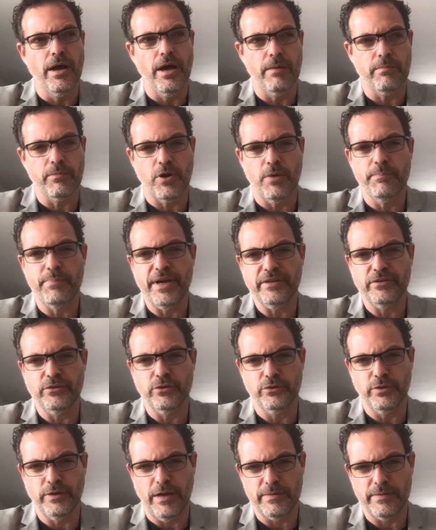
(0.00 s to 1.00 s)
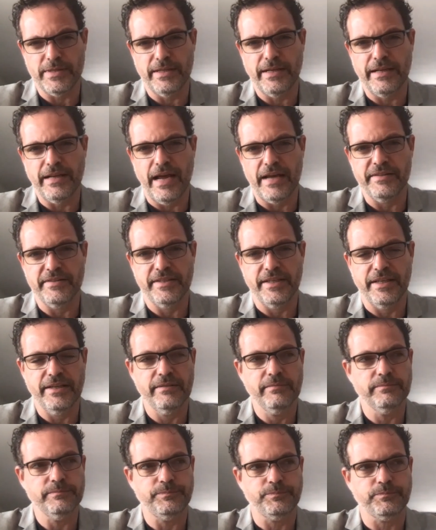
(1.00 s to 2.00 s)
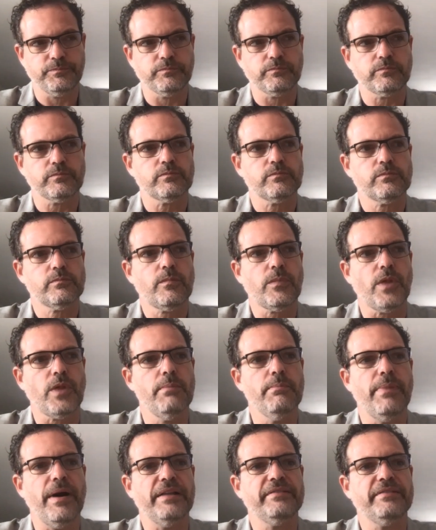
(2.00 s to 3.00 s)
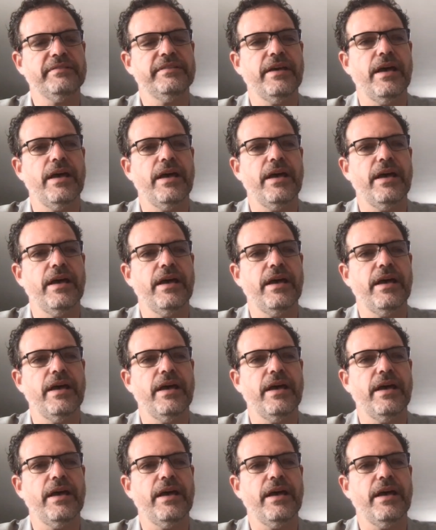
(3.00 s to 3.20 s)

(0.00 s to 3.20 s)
compared to 2019, but